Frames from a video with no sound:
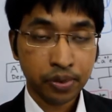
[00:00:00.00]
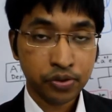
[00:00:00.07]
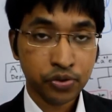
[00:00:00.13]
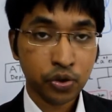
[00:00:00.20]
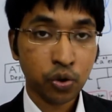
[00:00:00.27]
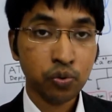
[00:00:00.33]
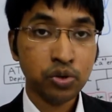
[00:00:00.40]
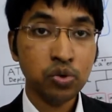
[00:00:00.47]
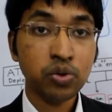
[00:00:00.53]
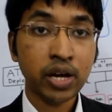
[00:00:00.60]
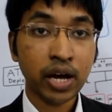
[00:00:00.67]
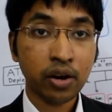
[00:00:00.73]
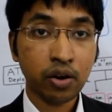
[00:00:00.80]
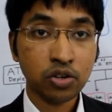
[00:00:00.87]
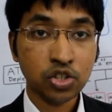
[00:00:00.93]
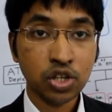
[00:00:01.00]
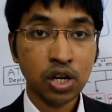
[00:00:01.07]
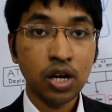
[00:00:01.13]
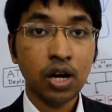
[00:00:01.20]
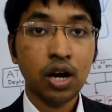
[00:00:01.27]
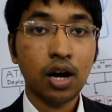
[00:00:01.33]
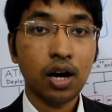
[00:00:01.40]
so you cannot
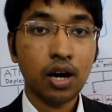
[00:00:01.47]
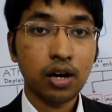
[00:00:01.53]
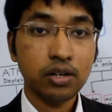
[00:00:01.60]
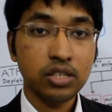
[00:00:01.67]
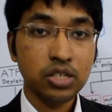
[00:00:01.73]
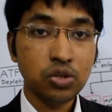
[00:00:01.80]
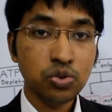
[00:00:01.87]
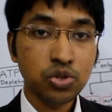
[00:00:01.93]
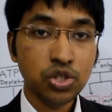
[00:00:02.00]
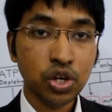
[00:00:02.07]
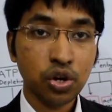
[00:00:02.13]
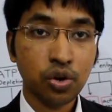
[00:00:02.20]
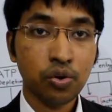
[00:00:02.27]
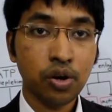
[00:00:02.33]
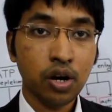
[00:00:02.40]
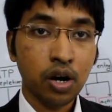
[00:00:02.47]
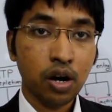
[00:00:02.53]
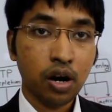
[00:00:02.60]
use your